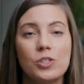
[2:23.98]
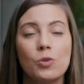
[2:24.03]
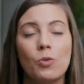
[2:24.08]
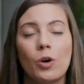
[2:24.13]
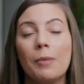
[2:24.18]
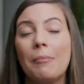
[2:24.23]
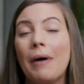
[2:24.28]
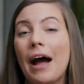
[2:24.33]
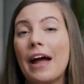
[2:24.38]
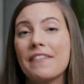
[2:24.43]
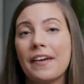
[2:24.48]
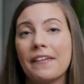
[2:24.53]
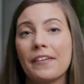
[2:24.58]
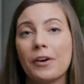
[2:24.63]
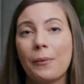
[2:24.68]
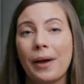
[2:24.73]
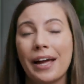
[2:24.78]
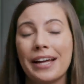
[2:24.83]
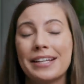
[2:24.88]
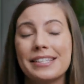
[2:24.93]
So one of my
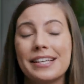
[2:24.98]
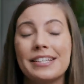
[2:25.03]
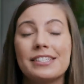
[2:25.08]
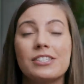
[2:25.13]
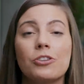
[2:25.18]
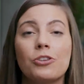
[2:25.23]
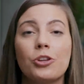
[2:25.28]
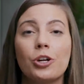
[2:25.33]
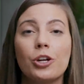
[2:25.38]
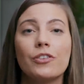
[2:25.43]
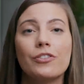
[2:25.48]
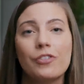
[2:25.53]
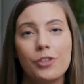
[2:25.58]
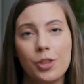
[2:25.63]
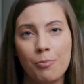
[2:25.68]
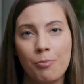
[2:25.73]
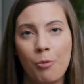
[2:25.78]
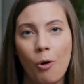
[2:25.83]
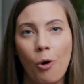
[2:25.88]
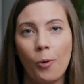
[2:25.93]
favorite ways is to look for
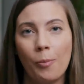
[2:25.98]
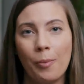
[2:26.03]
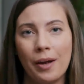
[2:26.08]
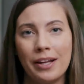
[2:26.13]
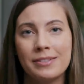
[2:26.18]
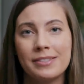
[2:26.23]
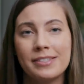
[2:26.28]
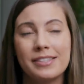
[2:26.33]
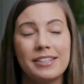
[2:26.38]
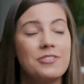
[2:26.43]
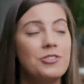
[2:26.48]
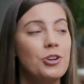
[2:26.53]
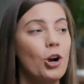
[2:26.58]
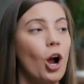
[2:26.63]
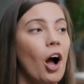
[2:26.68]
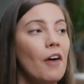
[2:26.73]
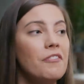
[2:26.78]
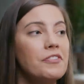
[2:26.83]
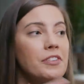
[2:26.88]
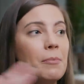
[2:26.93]
the bulk bins. These
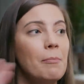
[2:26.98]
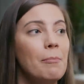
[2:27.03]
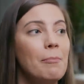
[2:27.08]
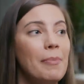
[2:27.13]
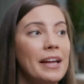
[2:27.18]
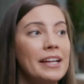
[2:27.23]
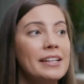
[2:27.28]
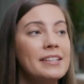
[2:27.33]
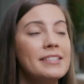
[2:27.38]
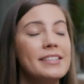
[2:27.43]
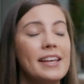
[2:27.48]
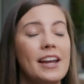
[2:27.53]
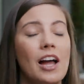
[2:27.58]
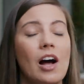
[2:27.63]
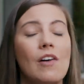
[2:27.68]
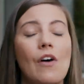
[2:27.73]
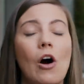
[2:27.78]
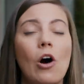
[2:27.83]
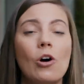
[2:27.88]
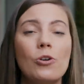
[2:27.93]
are often bins that
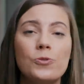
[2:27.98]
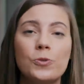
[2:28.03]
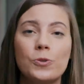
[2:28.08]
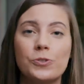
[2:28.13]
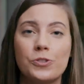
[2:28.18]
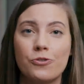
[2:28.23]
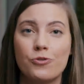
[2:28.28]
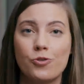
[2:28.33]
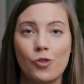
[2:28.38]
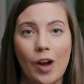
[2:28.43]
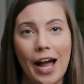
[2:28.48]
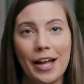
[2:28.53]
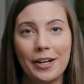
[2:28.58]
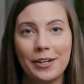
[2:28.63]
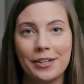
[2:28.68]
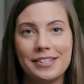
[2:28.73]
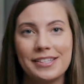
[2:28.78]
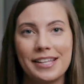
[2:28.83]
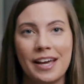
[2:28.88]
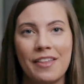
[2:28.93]
have all sorts of dry
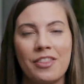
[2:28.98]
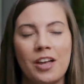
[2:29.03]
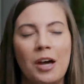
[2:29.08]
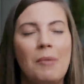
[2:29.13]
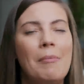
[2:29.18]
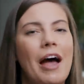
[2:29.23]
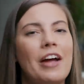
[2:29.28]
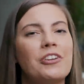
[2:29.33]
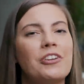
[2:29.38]
goods in them,